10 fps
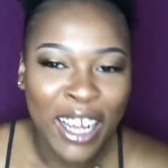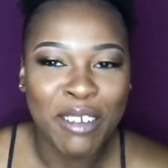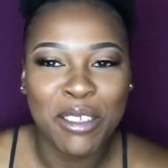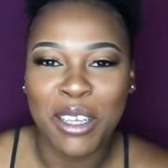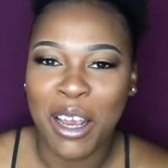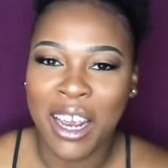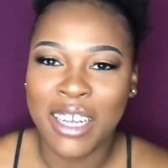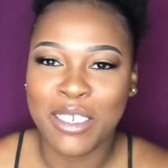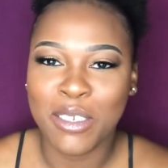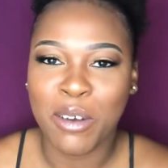I'm sorry, I
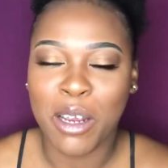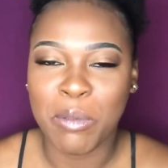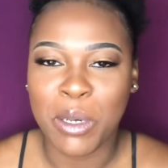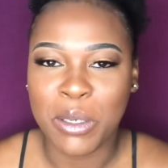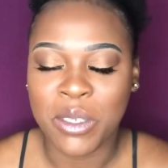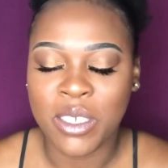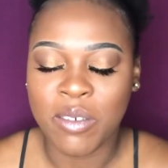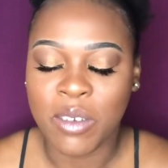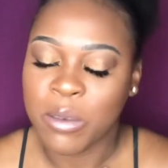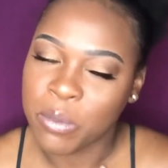just cracked my own
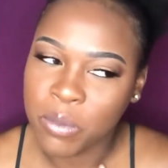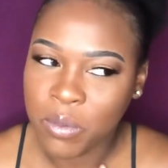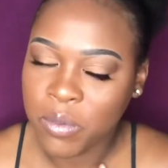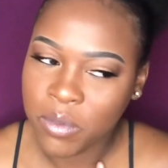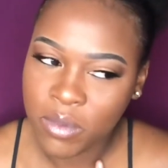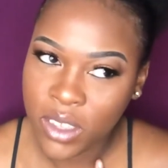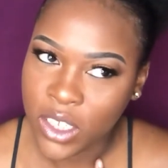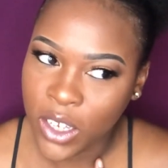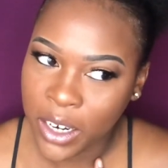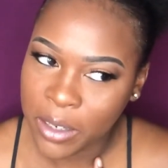self up.
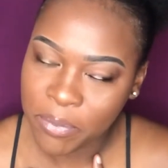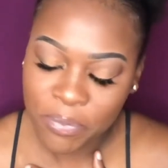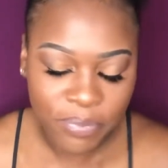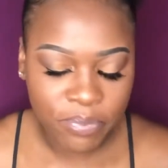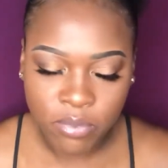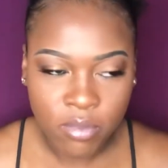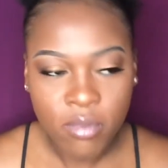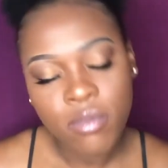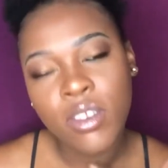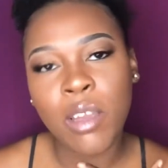Sorry.
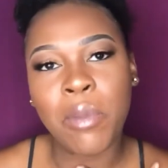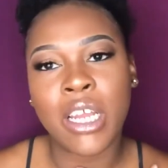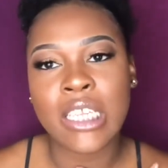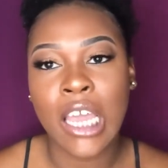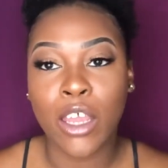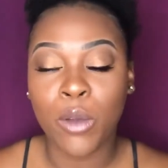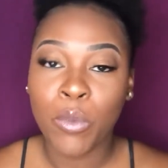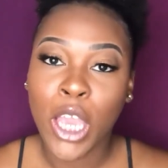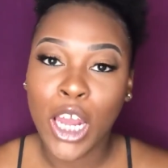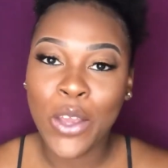Let me get it together.
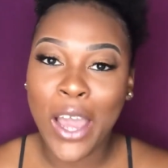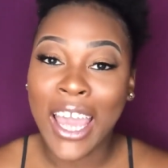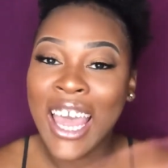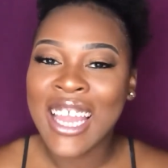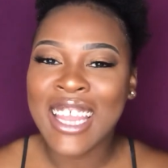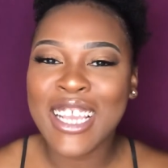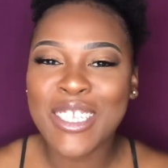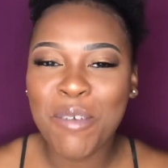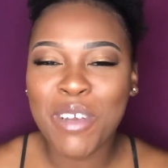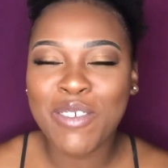Anyway, thank you
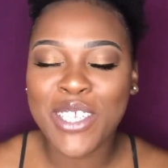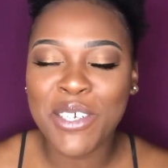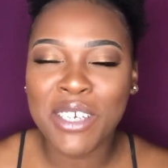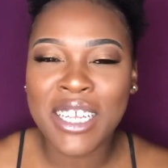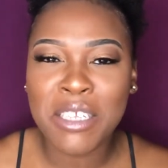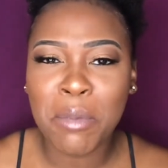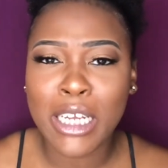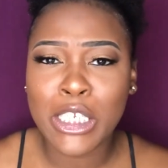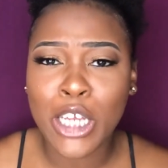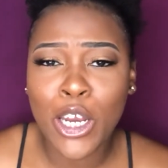so much for tuning into my
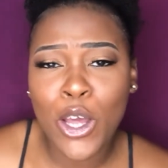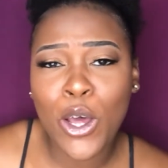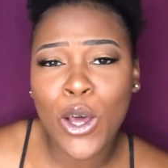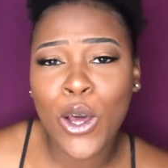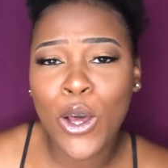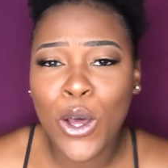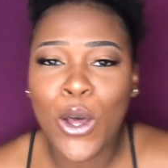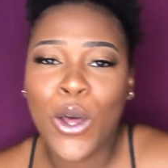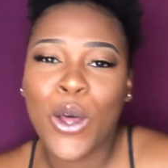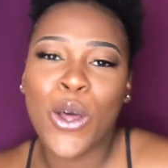
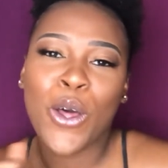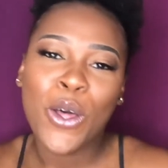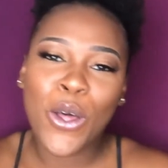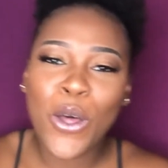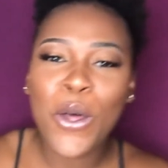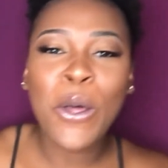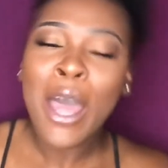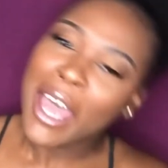channel.